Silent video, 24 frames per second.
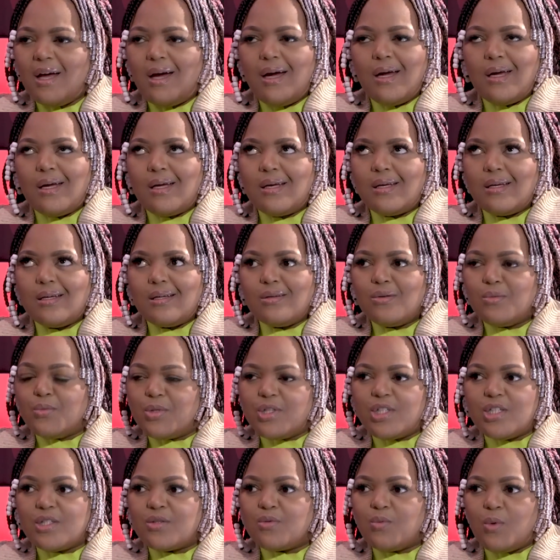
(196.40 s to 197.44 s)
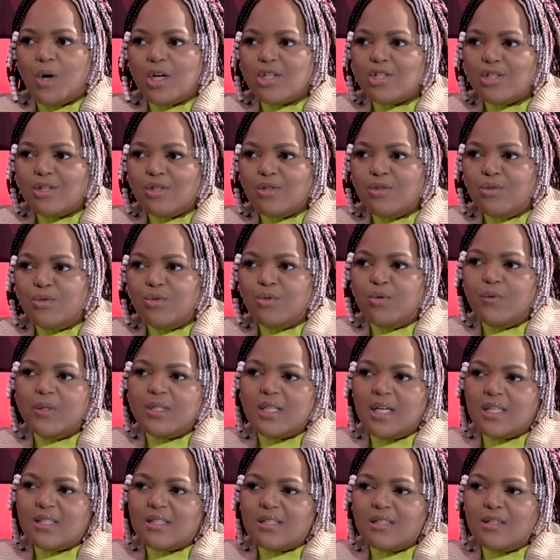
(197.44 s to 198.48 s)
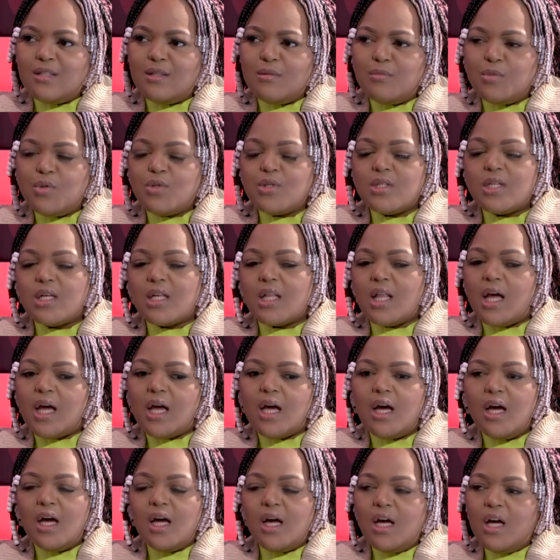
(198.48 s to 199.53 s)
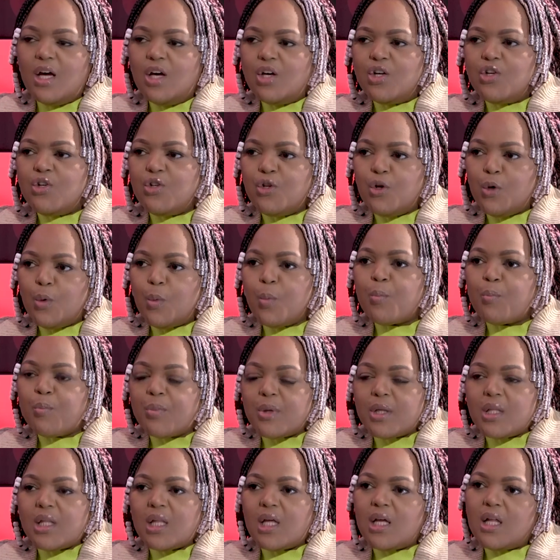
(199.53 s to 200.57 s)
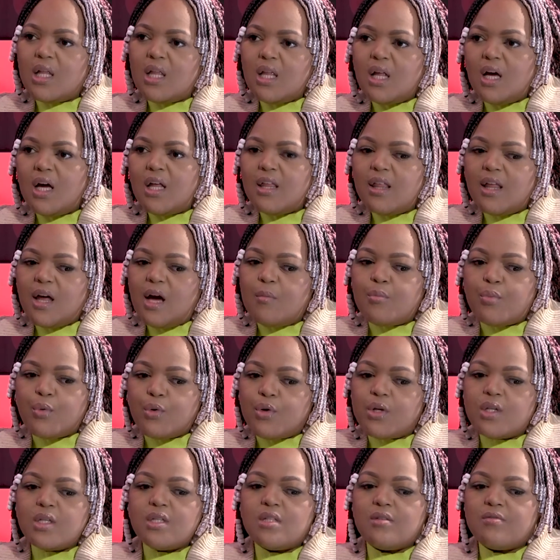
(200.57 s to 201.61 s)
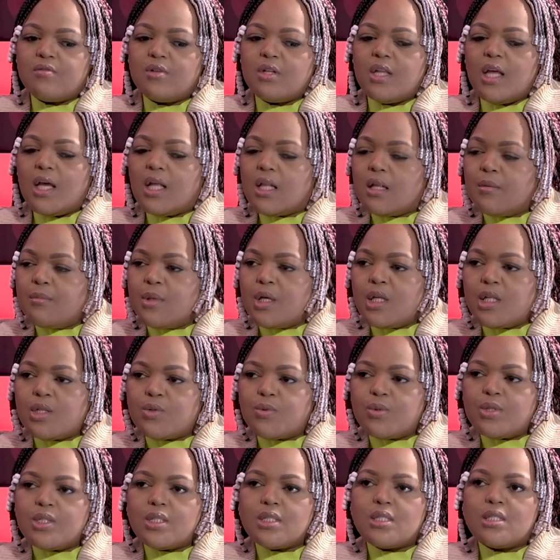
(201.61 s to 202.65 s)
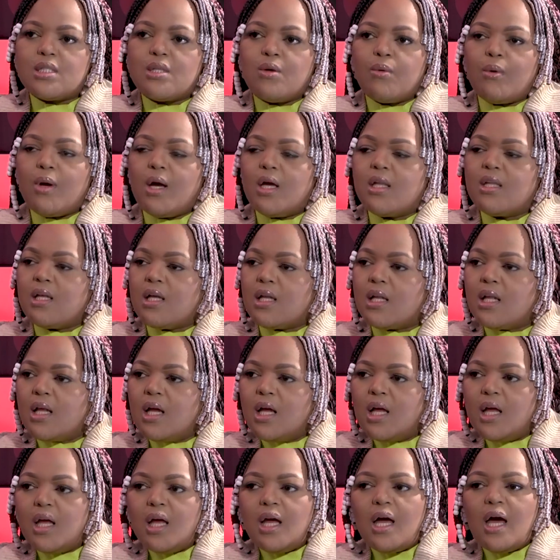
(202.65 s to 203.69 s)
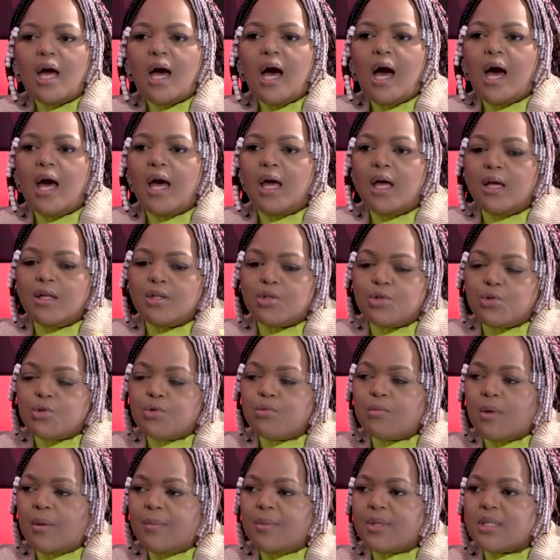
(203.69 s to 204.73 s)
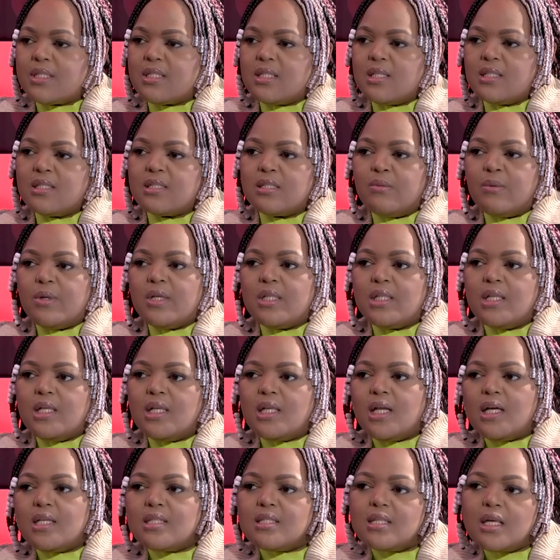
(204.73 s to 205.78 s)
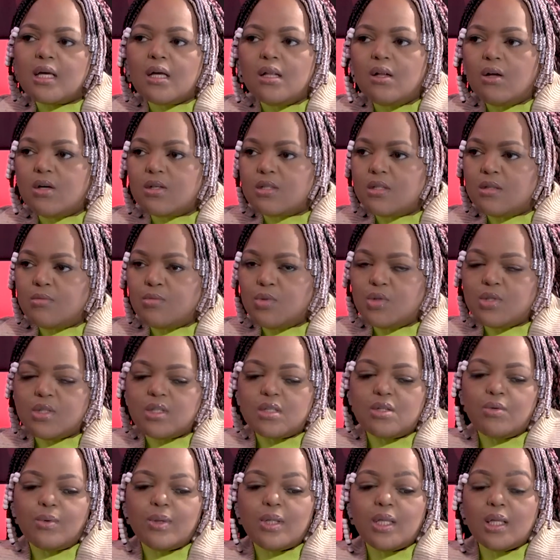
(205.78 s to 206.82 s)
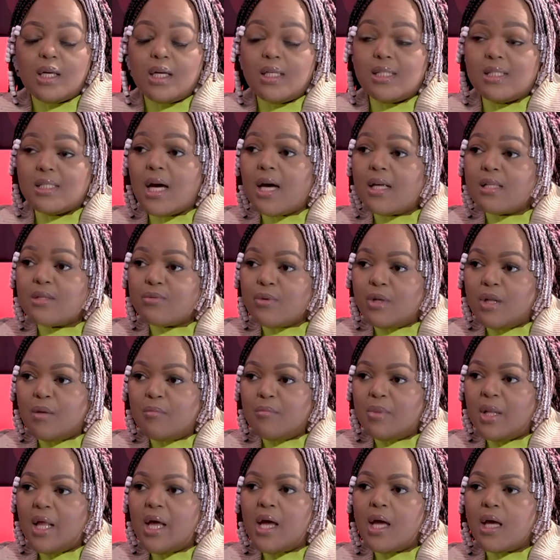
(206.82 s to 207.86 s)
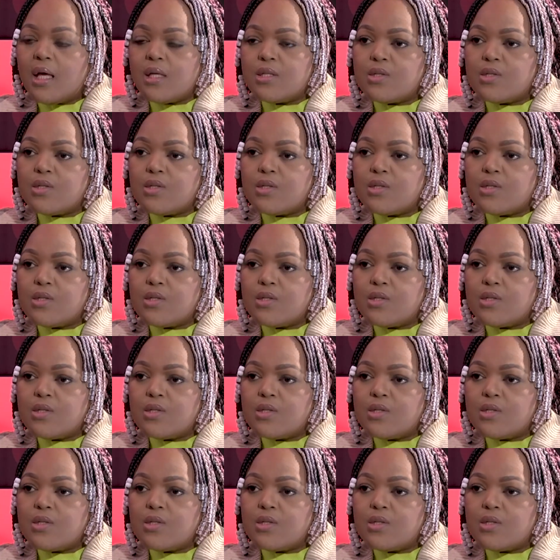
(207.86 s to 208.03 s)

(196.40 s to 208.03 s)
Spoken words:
Like we're just watching you or we're dancing to the music, like. But then I think I brought a different element with just the way that I do my mixes, the way that I sing along to the music, the way that I dance while I'm playing.